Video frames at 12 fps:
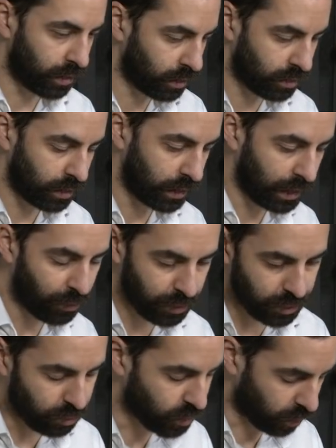And how
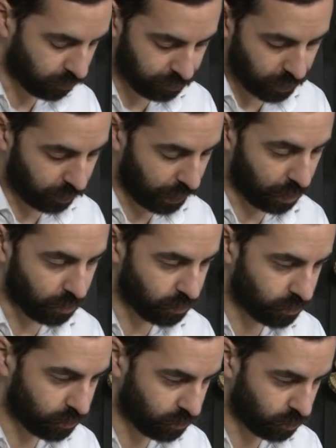did you start figuring
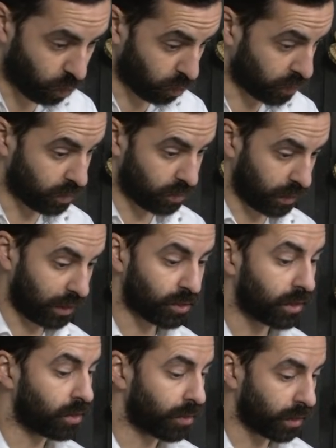out what was
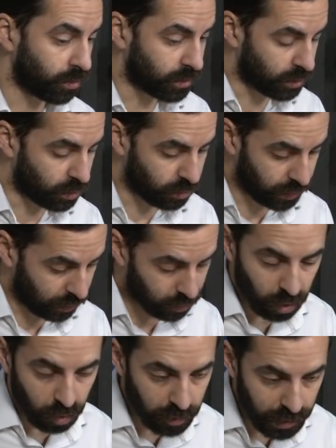actually going on? Did you get
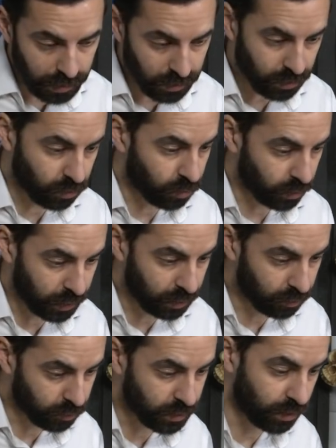comments or
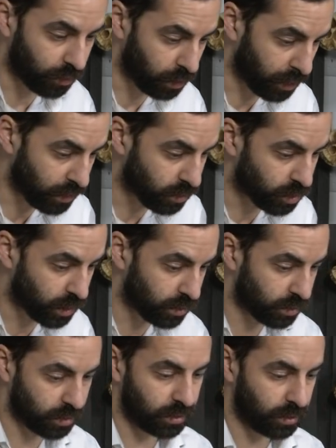receive any
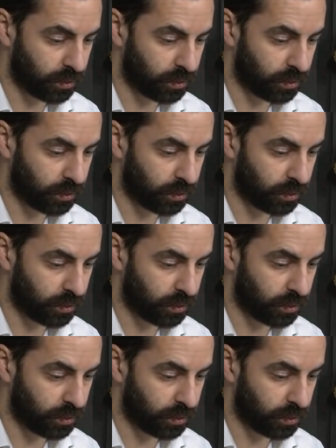messages?